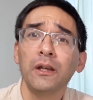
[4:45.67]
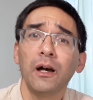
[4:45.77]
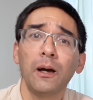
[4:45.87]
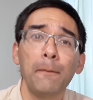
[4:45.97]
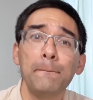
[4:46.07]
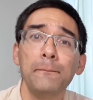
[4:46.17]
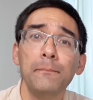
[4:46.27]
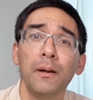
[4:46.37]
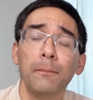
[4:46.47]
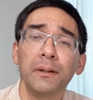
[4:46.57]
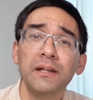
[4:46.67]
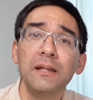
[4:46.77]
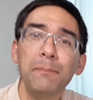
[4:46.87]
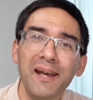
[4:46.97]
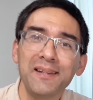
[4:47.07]
Um, but it
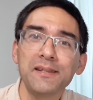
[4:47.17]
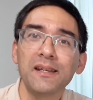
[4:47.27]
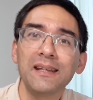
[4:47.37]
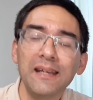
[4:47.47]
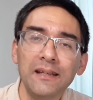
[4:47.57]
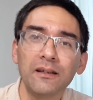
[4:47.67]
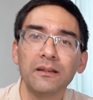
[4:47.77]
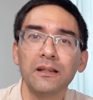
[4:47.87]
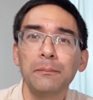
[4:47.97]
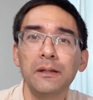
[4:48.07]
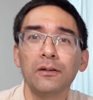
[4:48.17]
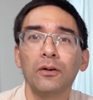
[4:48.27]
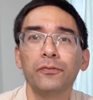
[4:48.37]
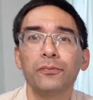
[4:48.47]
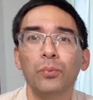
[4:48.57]
depends again a little bit
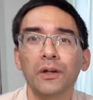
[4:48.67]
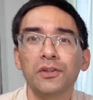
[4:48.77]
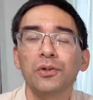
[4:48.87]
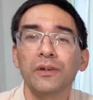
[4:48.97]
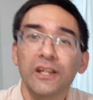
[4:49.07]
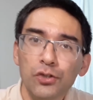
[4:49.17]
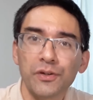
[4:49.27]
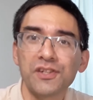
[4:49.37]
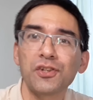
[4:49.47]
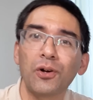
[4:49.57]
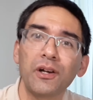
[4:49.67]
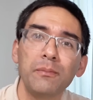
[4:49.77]
of what your interests are.